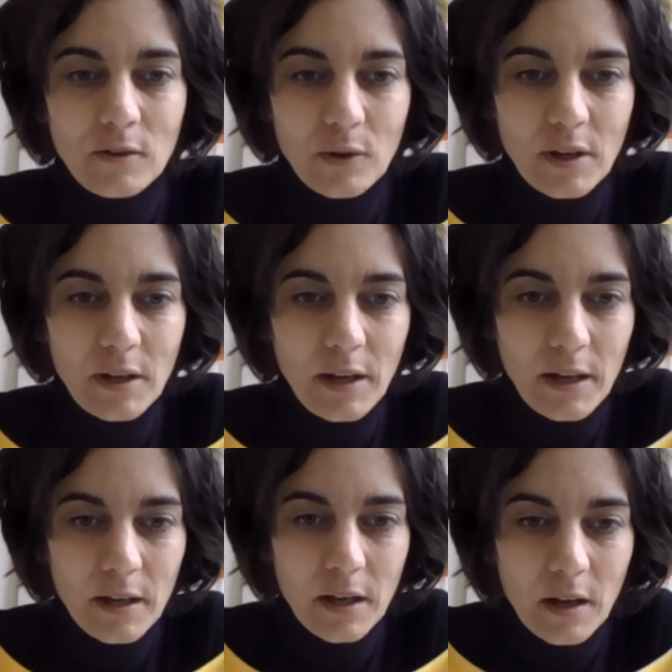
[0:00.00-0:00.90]

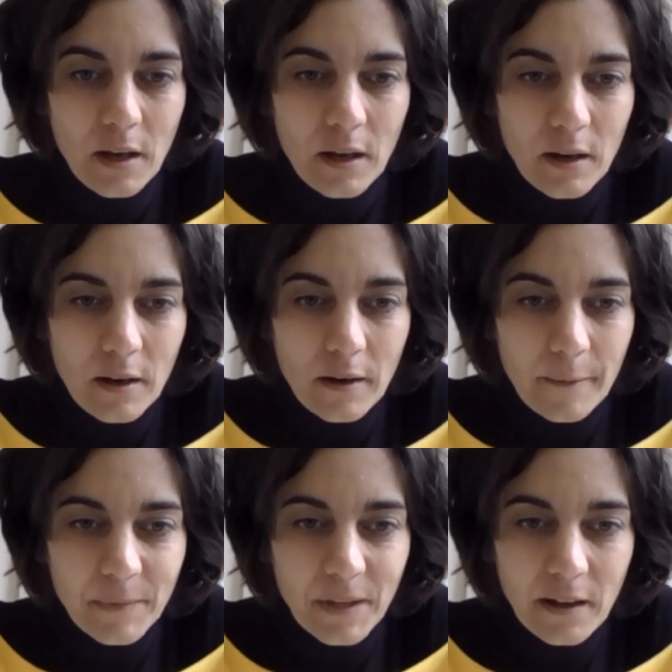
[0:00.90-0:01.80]
Okay.
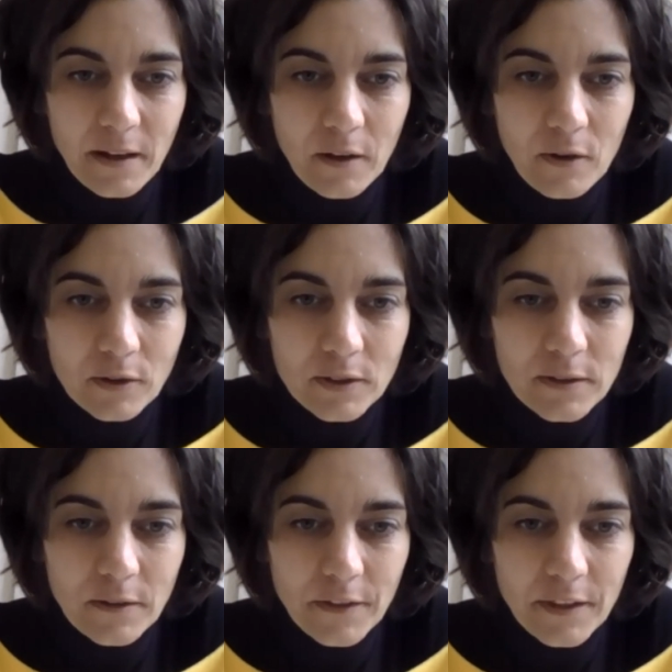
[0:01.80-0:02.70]
I got
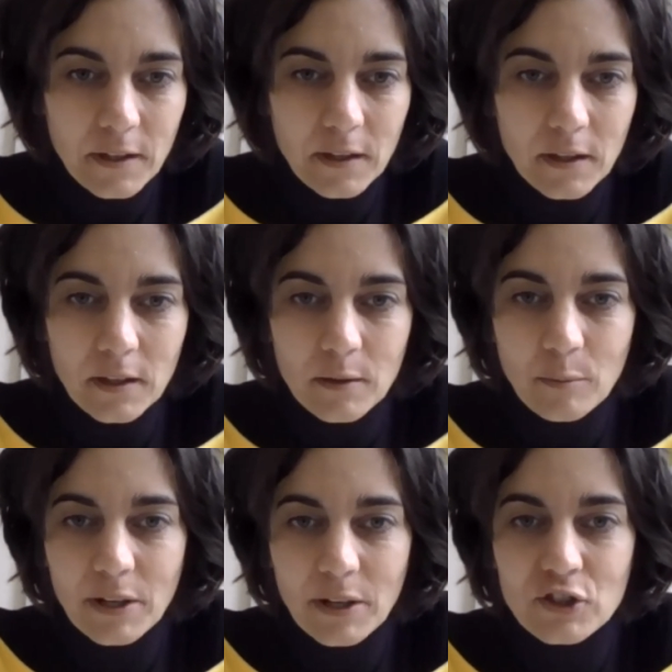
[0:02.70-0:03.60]
something
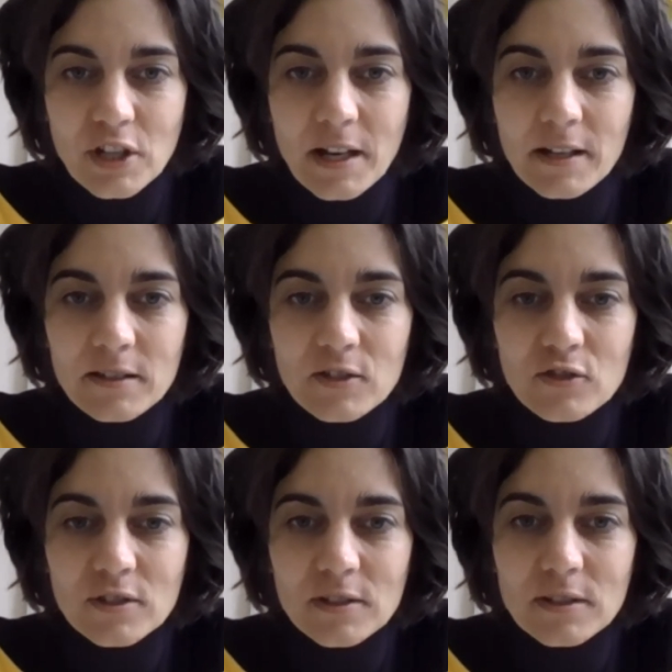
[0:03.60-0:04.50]
in my chat.
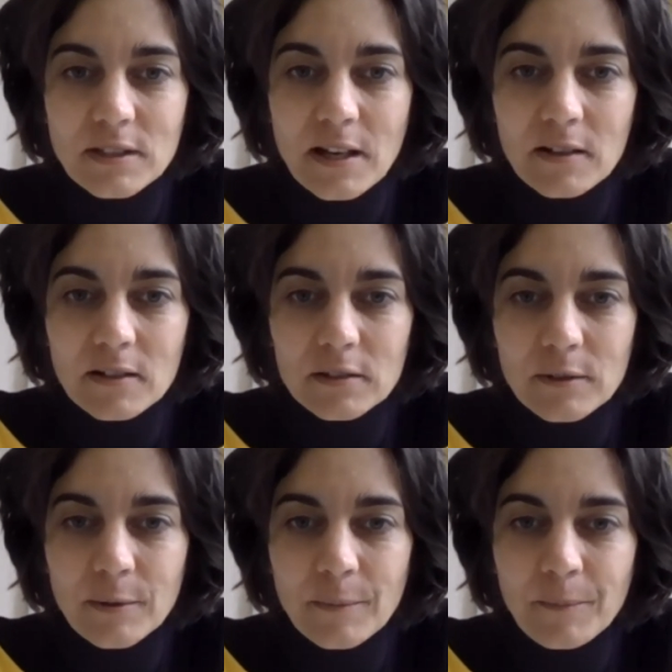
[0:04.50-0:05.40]
Just a
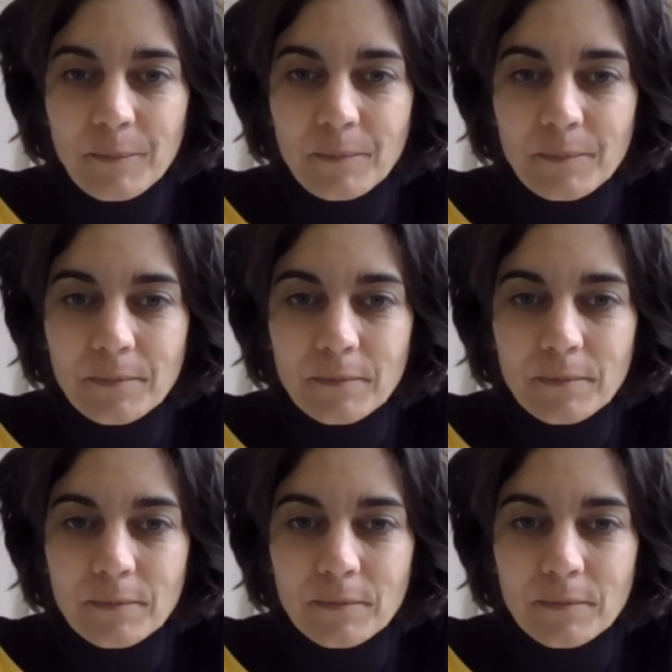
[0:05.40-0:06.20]
second. Mm-hmm.